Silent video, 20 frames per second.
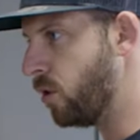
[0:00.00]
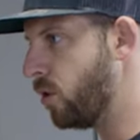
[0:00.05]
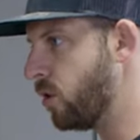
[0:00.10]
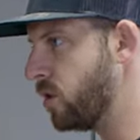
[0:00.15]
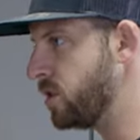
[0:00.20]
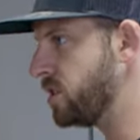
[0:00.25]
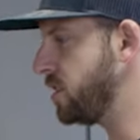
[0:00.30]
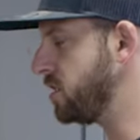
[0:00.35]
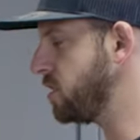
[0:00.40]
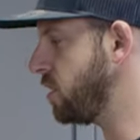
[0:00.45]

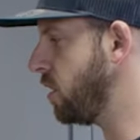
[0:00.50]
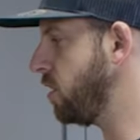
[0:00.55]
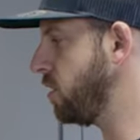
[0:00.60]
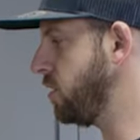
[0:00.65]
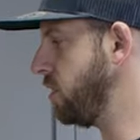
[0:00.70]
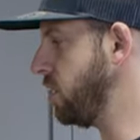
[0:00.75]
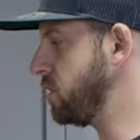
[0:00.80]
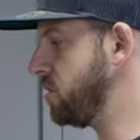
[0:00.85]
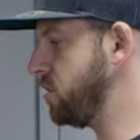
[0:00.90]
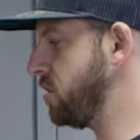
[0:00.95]
doors. There's
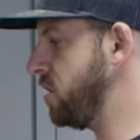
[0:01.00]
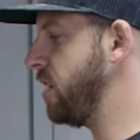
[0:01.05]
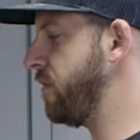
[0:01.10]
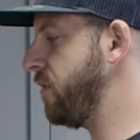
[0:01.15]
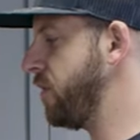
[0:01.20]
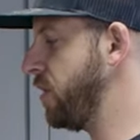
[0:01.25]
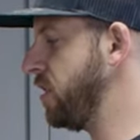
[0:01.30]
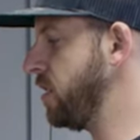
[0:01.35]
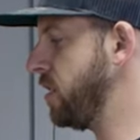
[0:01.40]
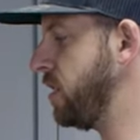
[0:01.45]
all, there's
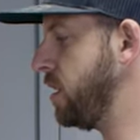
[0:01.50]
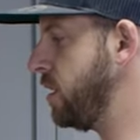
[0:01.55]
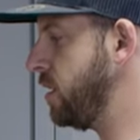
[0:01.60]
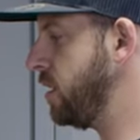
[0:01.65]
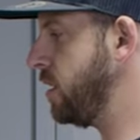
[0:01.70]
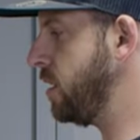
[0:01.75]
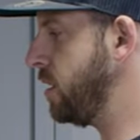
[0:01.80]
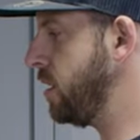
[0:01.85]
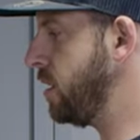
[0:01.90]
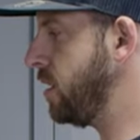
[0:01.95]
different,
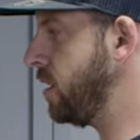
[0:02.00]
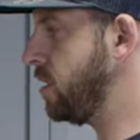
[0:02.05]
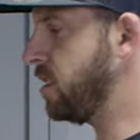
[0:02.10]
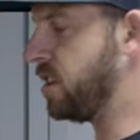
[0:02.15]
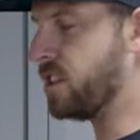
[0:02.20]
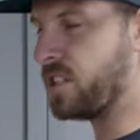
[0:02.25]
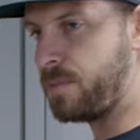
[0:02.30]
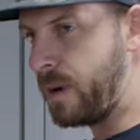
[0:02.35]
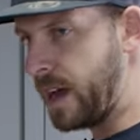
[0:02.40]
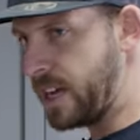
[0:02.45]

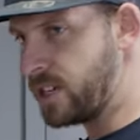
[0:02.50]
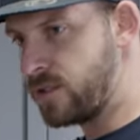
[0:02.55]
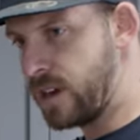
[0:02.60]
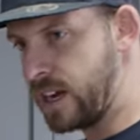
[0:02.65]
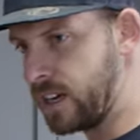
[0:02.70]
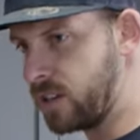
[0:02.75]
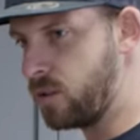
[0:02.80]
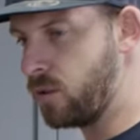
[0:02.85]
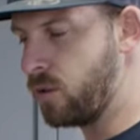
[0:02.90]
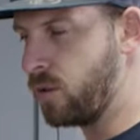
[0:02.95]
the spice
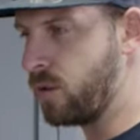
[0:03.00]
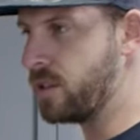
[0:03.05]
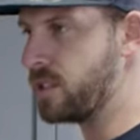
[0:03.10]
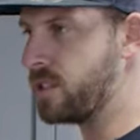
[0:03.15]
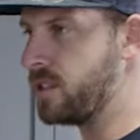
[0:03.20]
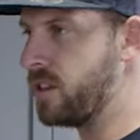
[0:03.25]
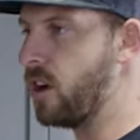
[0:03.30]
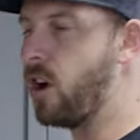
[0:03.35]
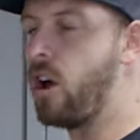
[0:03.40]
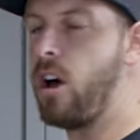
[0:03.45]
rack
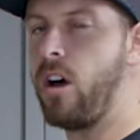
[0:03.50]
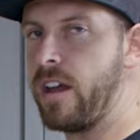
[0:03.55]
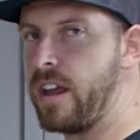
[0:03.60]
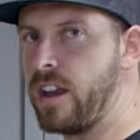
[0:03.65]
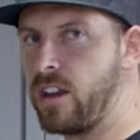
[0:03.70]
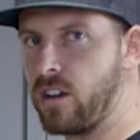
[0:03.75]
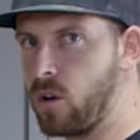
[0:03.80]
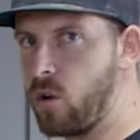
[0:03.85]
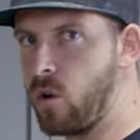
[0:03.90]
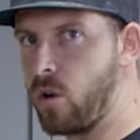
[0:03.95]
doors, they're all
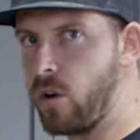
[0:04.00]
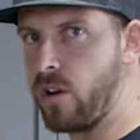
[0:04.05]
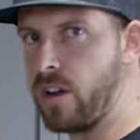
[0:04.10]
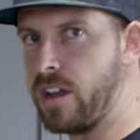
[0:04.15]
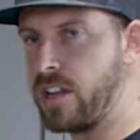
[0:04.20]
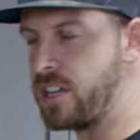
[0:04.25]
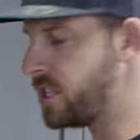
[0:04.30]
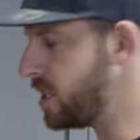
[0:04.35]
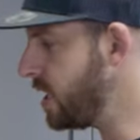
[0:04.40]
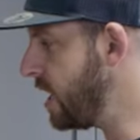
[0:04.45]
eight and a
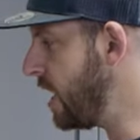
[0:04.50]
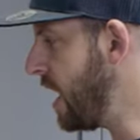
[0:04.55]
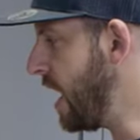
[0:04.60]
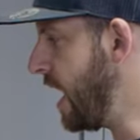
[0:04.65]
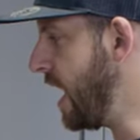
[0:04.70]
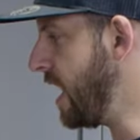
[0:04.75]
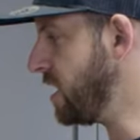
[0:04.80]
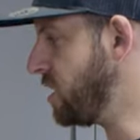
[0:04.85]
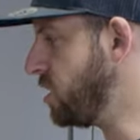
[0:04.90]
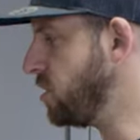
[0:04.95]
quarter inch,
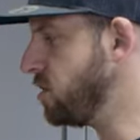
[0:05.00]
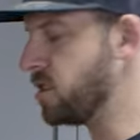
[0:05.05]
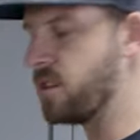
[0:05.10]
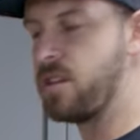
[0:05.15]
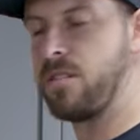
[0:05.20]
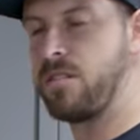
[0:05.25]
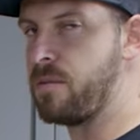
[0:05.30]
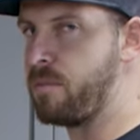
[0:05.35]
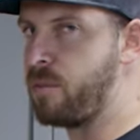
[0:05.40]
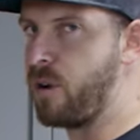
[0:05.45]
and it's
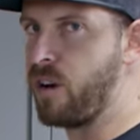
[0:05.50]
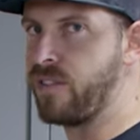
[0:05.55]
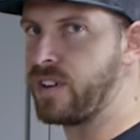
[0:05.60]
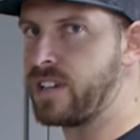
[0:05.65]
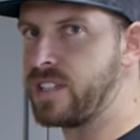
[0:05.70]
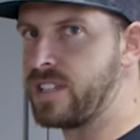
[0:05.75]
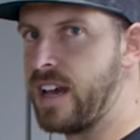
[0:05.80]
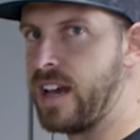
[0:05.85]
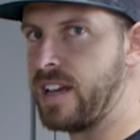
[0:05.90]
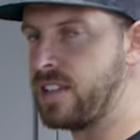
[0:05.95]
usually the
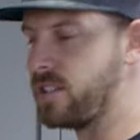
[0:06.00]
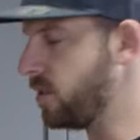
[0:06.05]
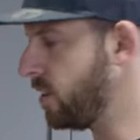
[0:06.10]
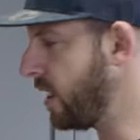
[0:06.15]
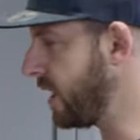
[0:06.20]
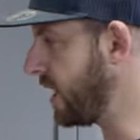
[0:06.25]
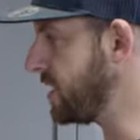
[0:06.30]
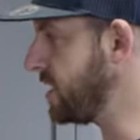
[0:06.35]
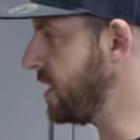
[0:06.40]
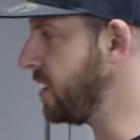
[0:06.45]
perfect size.
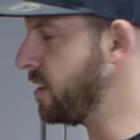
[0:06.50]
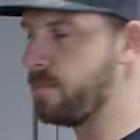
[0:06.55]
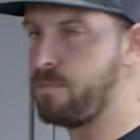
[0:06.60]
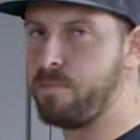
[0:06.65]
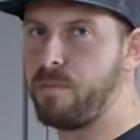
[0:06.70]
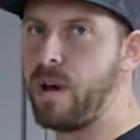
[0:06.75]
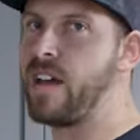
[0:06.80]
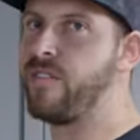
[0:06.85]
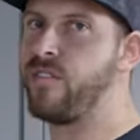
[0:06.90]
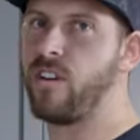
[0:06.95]
So like I
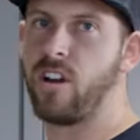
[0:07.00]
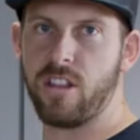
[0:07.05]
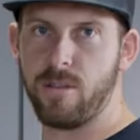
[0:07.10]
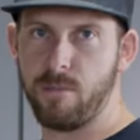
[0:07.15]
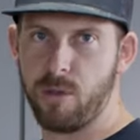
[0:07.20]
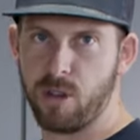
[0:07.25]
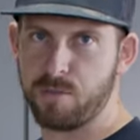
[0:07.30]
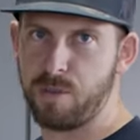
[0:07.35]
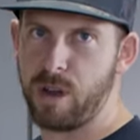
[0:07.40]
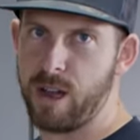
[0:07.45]
said, by far
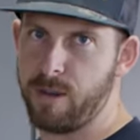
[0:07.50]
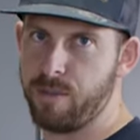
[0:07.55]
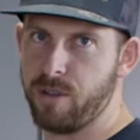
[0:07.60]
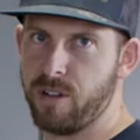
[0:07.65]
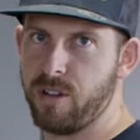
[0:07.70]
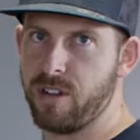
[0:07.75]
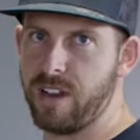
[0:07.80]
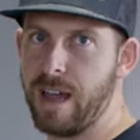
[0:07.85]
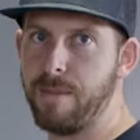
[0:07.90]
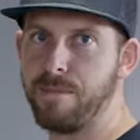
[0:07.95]
the most
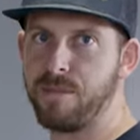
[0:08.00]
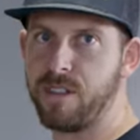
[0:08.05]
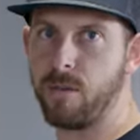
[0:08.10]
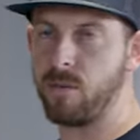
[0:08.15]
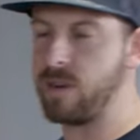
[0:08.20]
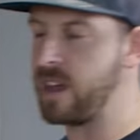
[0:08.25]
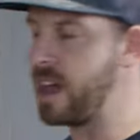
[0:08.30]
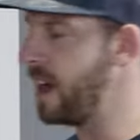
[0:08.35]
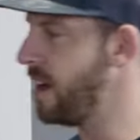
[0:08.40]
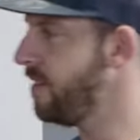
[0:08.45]
popular depth
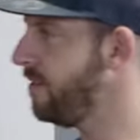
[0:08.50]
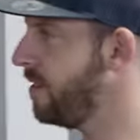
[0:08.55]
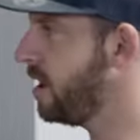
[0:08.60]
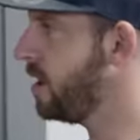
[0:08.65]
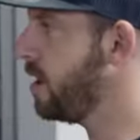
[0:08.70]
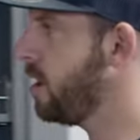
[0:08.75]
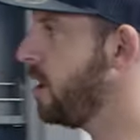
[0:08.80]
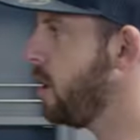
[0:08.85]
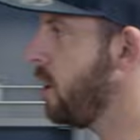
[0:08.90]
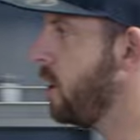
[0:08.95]
that we
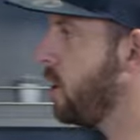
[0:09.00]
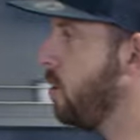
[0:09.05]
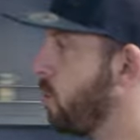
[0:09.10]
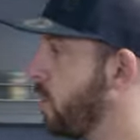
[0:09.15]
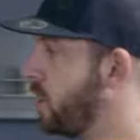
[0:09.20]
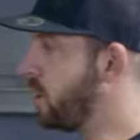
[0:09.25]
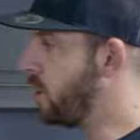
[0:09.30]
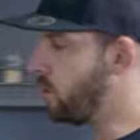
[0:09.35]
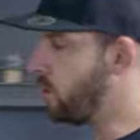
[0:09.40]
have. We